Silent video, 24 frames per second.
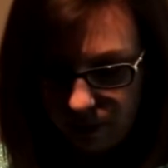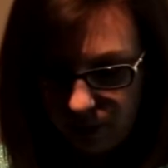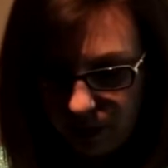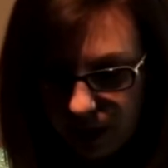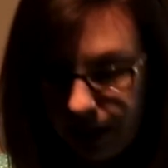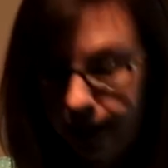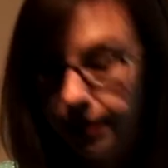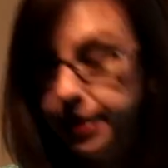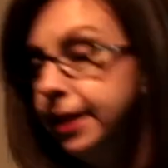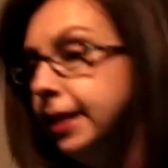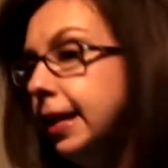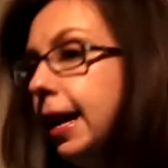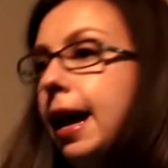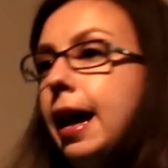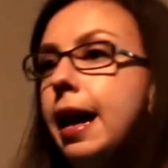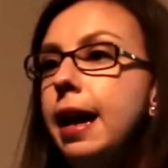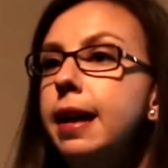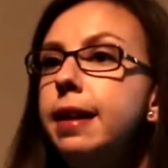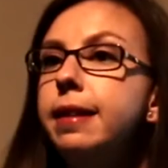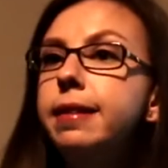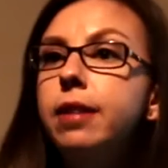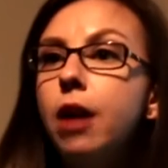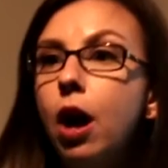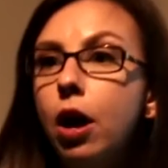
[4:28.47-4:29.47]

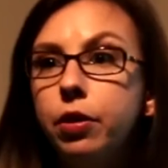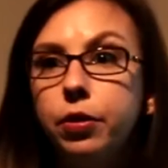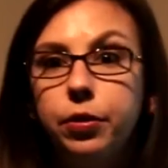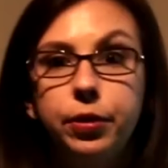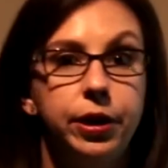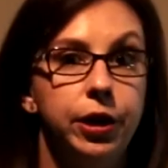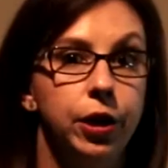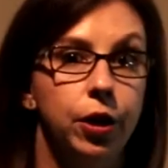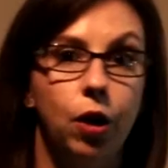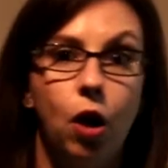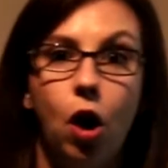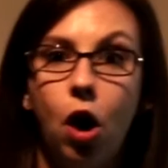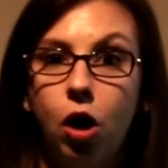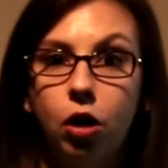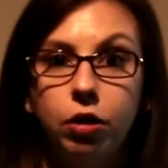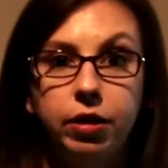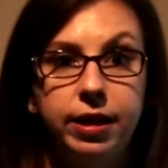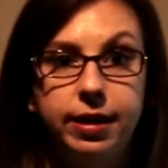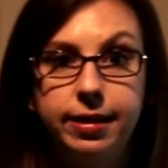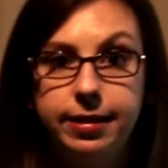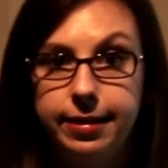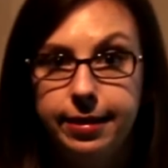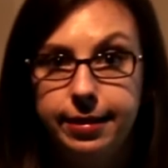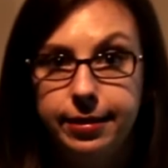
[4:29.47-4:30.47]
Today, not only are all
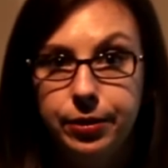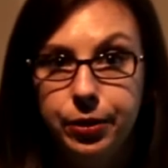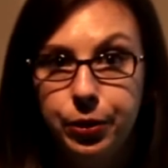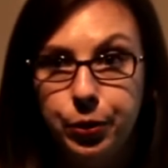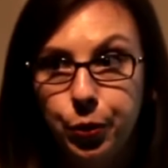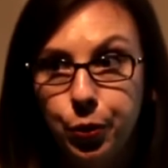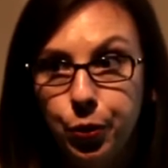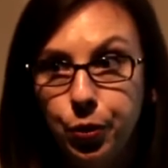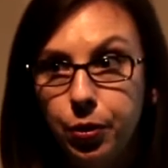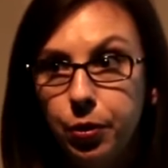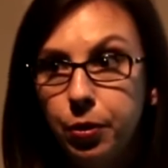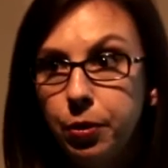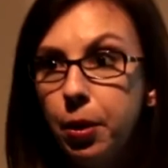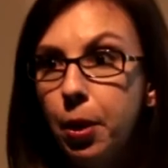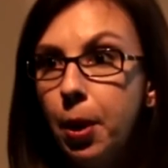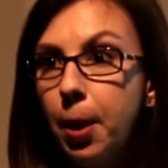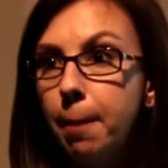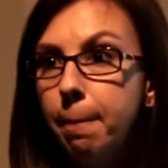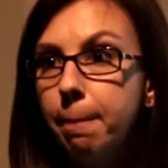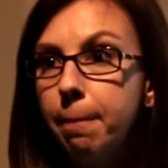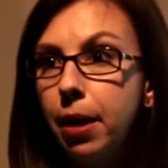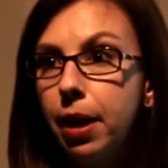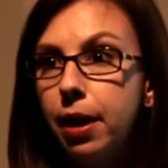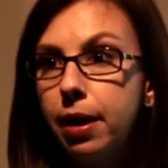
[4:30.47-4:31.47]
kids in school,
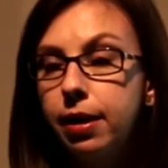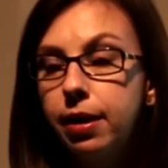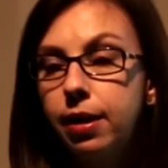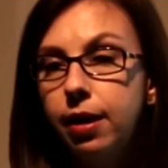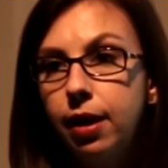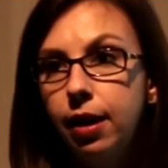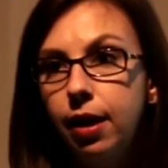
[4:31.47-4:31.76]
but